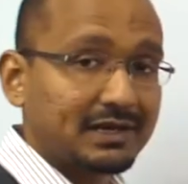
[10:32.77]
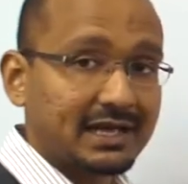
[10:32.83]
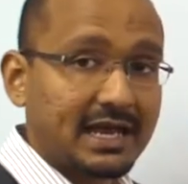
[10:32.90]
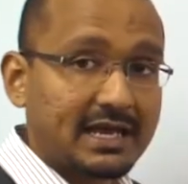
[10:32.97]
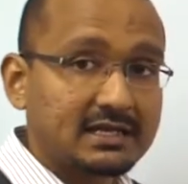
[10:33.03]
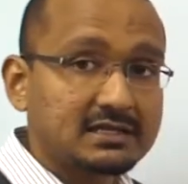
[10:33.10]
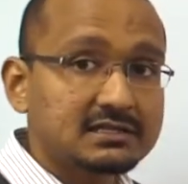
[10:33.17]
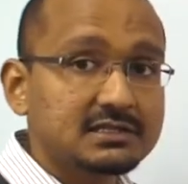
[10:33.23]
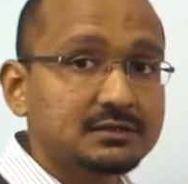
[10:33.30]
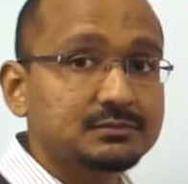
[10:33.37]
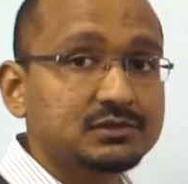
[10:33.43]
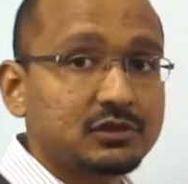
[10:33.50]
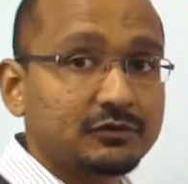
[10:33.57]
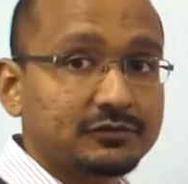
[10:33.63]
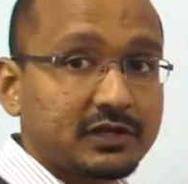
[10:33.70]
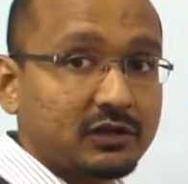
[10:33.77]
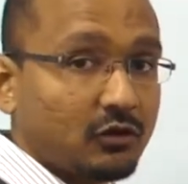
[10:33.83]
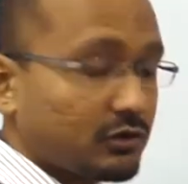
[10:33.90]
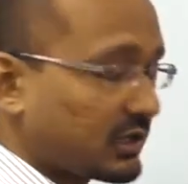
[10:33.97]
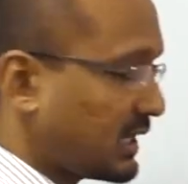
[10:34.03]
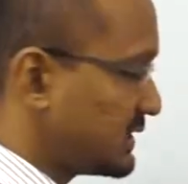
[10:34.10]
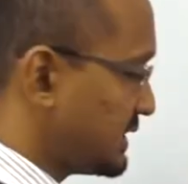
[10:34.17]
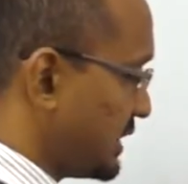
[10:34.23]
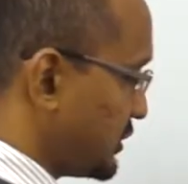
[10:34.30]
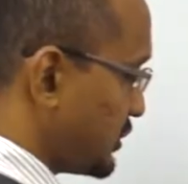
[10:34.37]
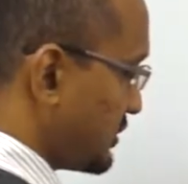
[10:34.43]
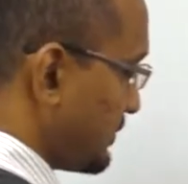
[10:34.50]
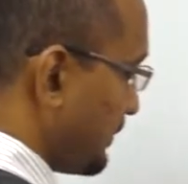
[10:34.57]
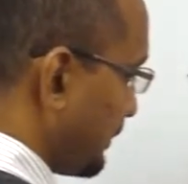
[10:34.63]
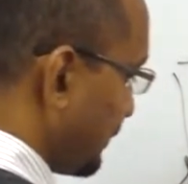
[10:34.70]
mechanisms of that
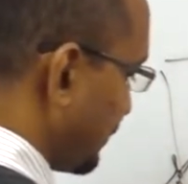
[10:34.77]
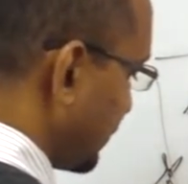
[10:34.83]
organization.